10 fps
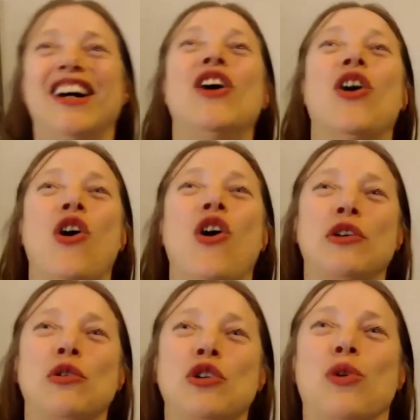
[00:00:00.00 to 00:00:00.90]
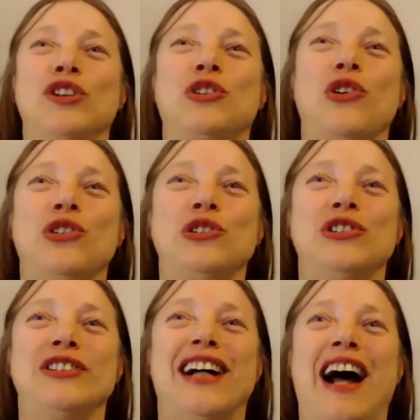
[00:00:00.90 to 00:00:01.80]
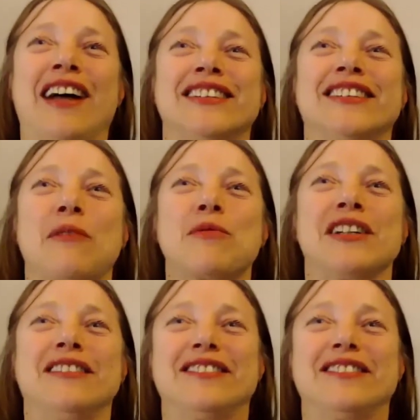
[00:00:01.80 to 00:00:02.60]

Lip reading: Ori, you want to ask something?